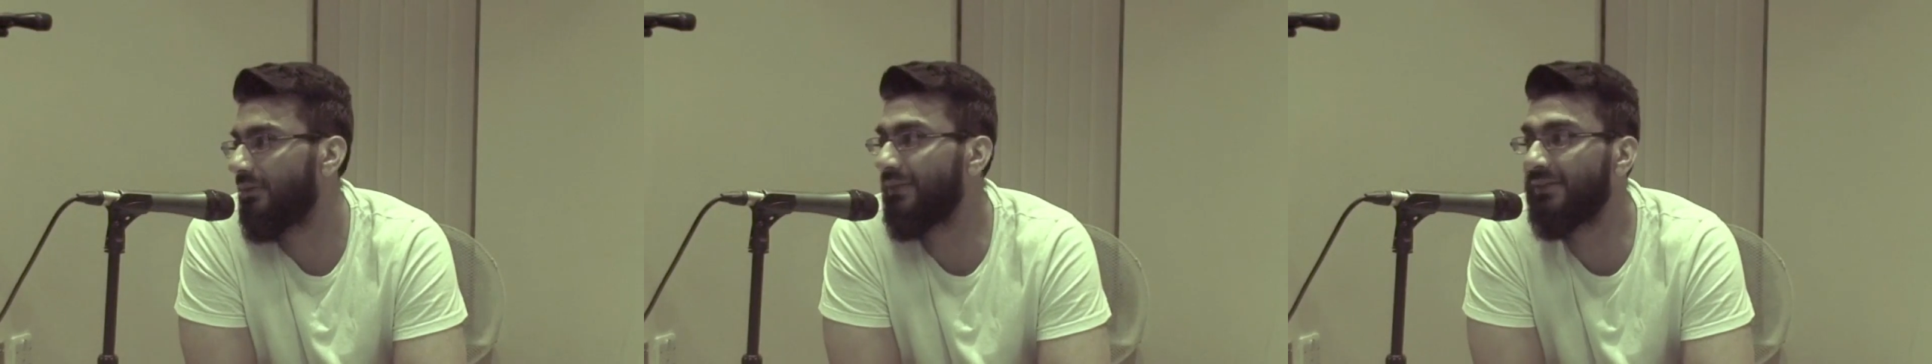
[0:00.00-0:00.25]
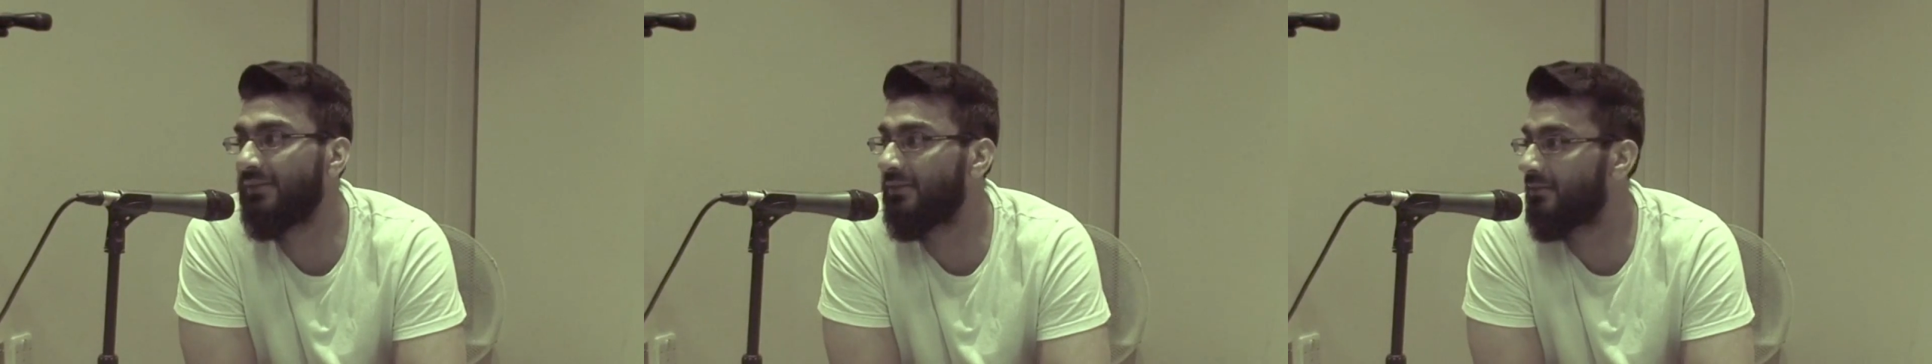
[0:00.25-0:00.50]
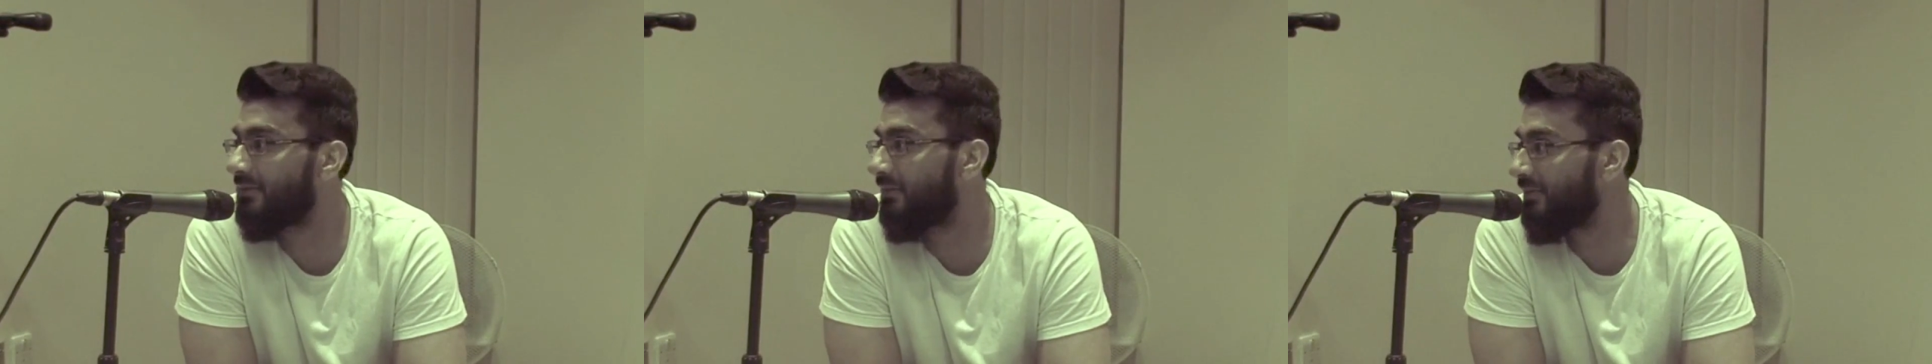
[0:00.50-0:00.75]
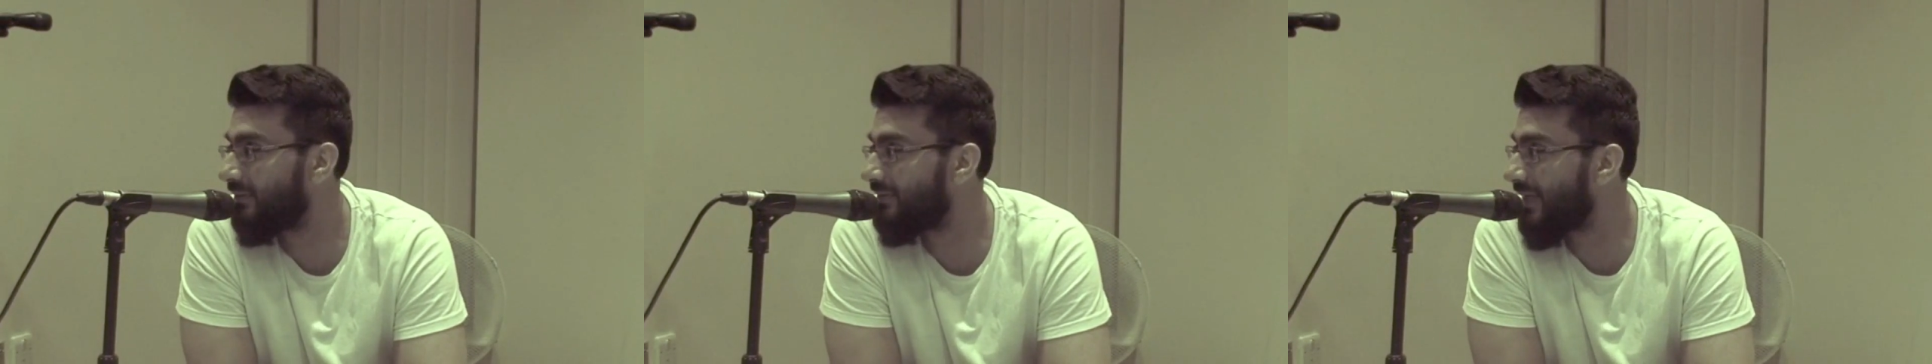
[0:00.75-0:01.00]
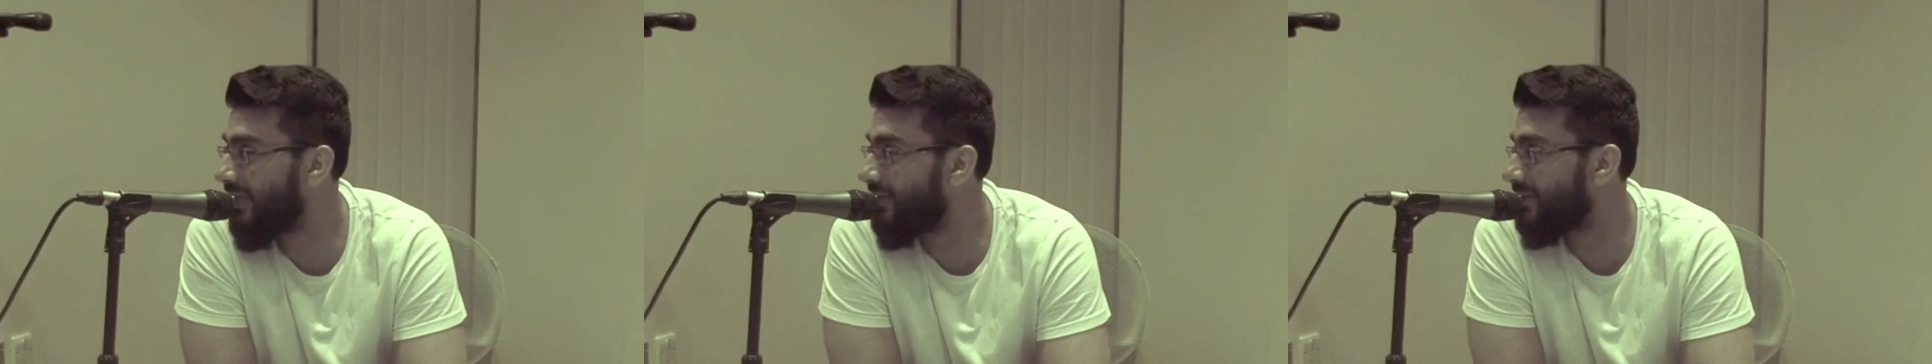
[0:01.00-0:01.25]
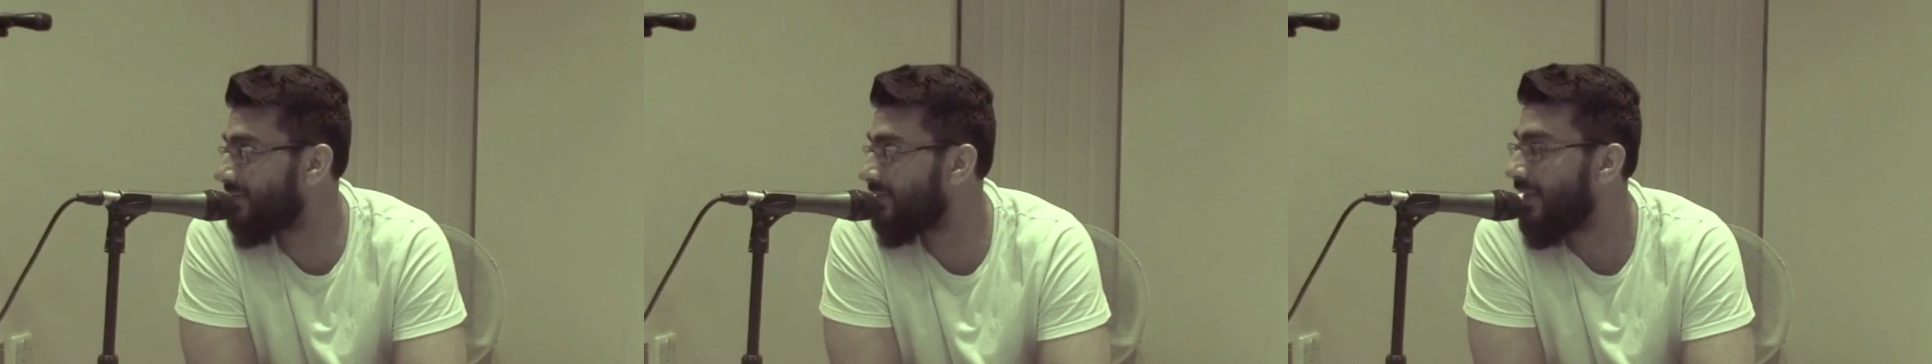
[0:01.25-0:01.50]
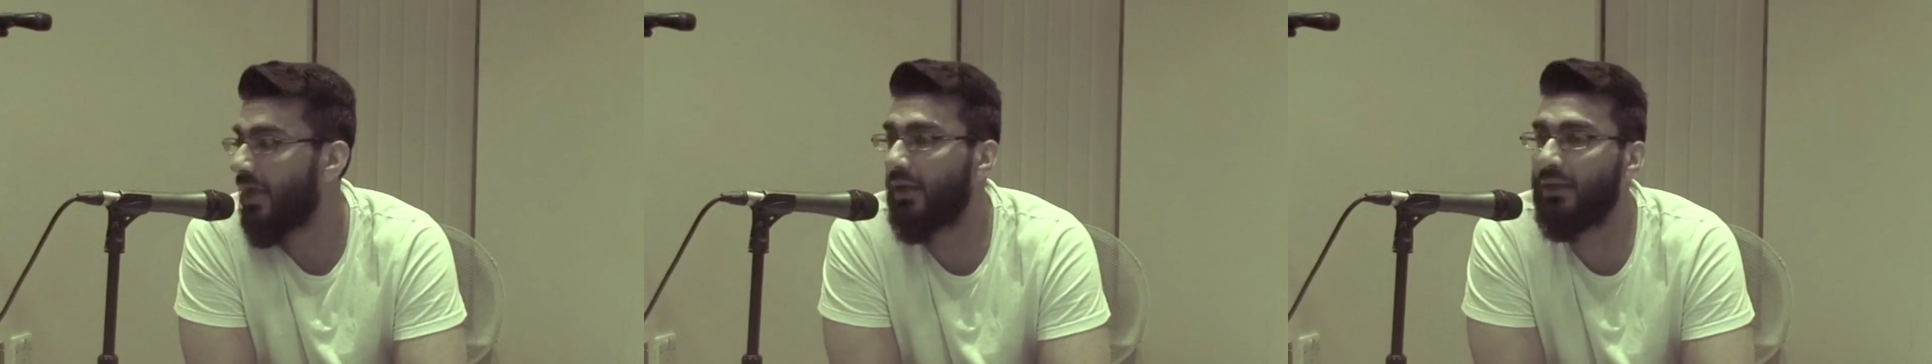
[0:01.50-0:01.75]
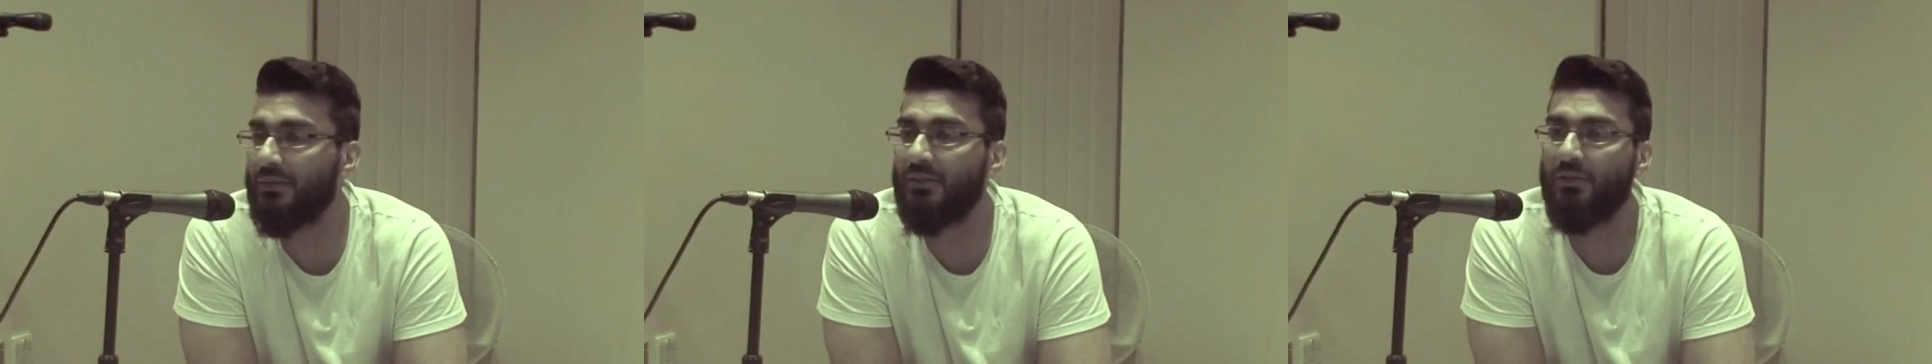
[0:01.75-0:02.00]
They didn't say this.
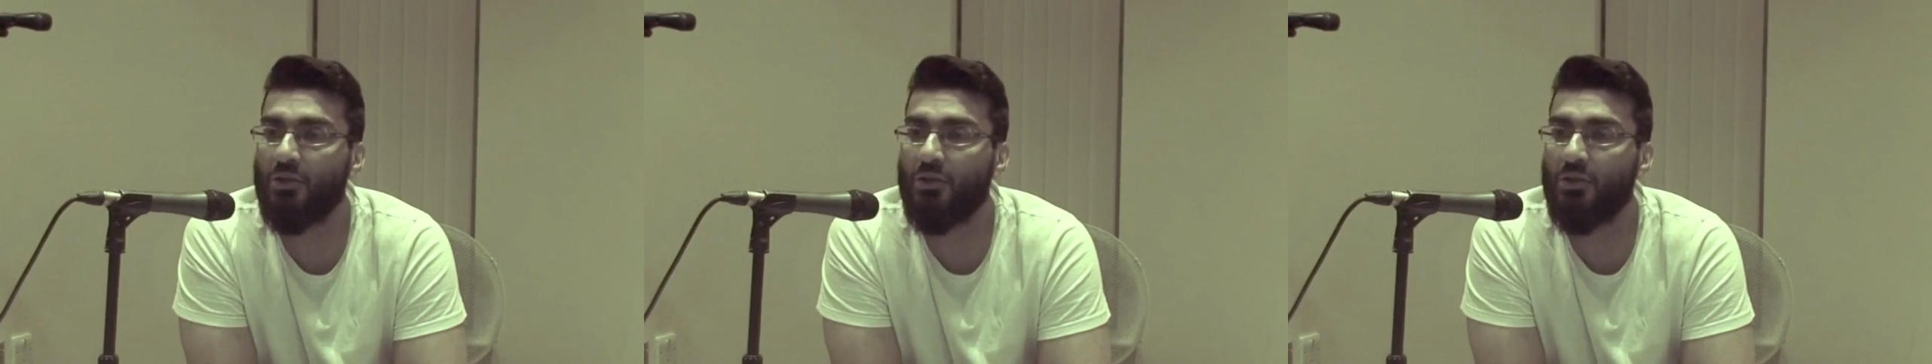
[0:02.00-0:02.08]
Allah did